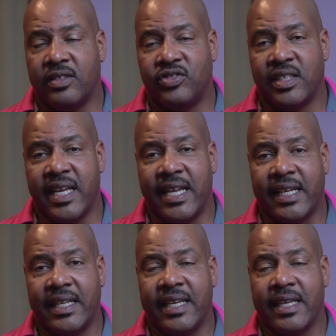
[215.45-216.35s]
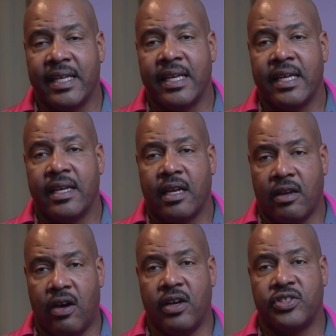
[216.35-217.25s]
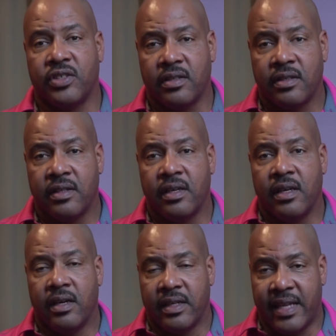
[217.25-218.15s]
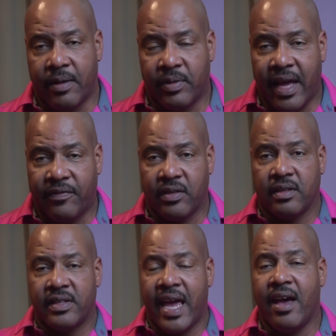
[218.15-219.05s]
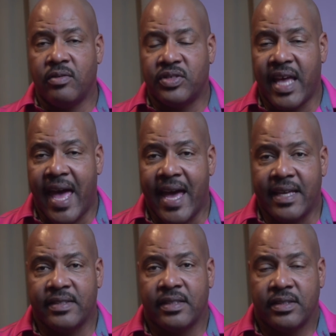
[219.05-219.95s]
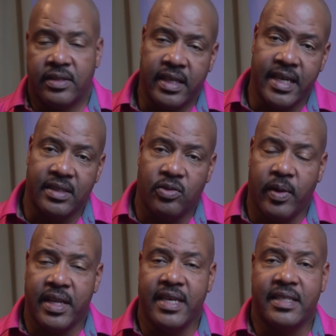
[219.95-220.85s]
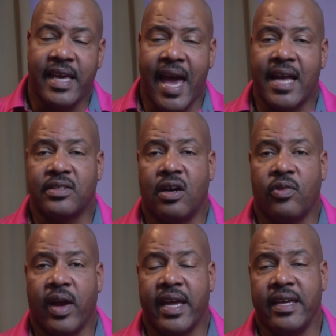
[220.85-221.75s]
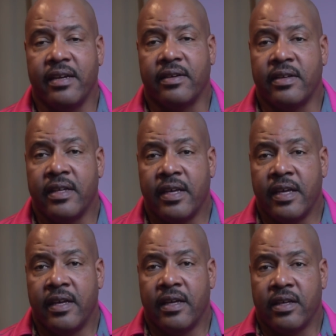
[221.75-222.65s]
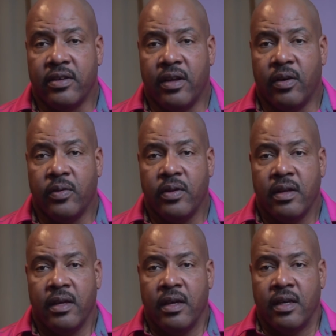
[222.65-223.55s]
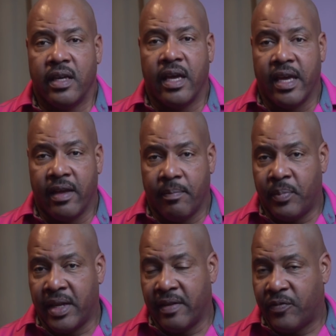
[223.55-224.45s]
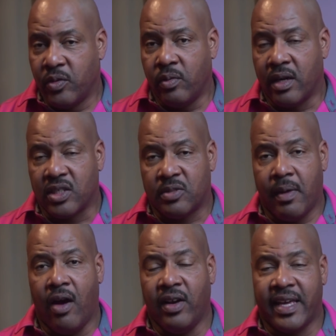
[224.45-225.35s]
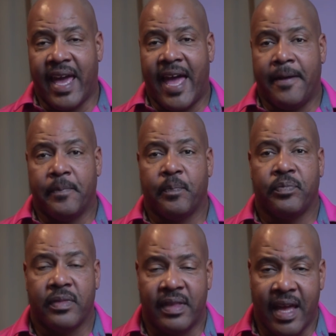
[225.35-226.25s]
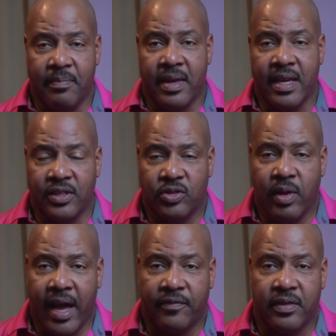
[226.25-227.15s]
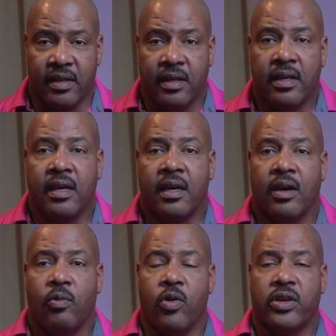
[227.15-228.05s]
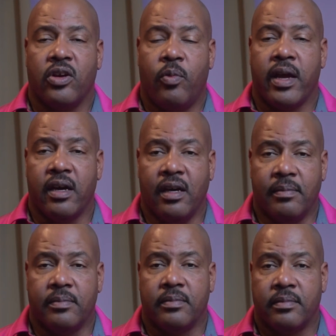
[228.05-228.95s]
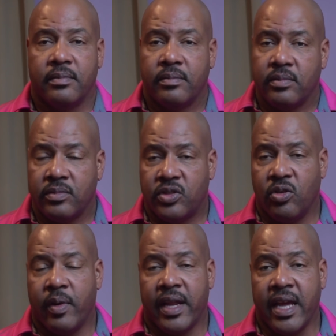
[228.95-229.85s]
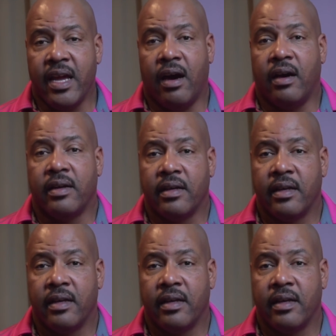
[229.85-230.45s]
genetically larger that would have to downsize to get to where these guys are right here. You know, but if you are a smaller guy, that means you have to work your way up to where they are.